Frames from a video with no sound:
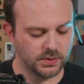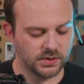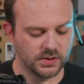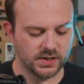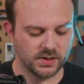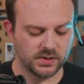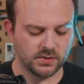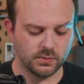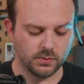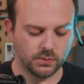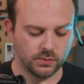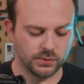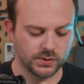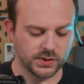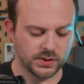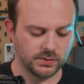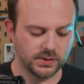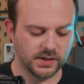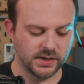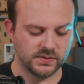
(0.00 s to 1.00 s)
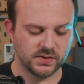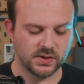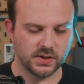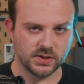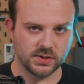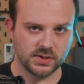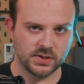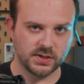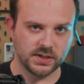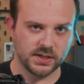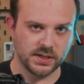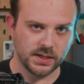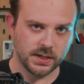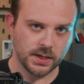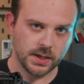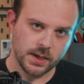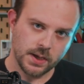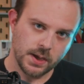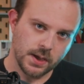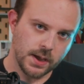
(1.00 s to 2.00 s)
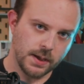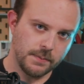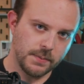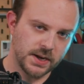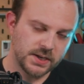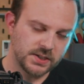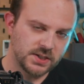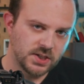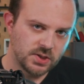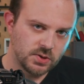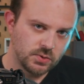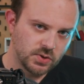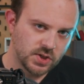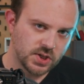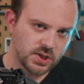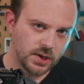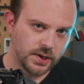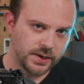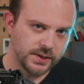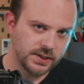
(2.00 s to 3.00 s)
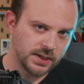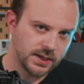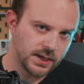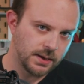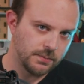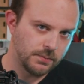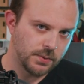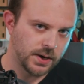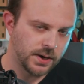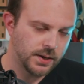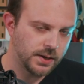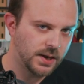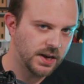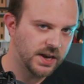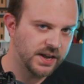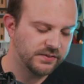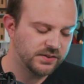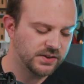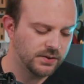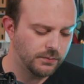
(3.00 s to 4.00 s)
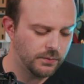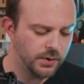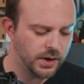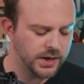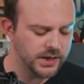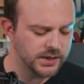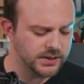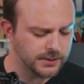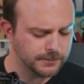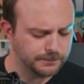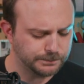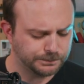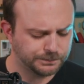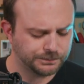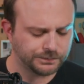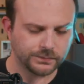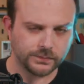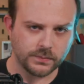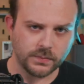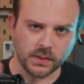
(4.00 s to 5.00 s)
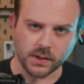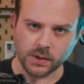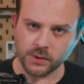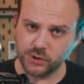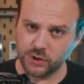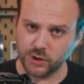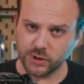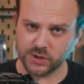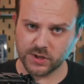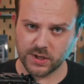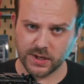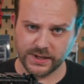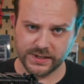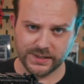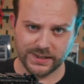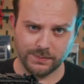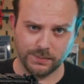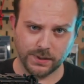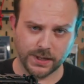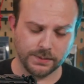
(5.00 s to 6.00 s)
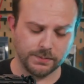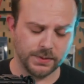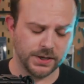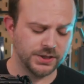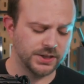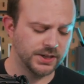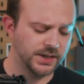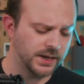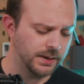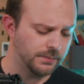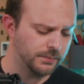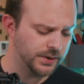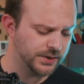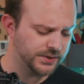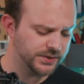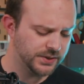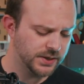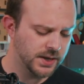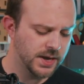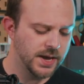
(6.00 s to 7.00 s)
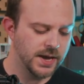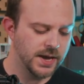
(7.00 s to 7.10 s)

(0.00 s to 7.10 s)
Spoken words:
but it also gives us the ability to slide the camera left and right, just like the Blackmagic cameras.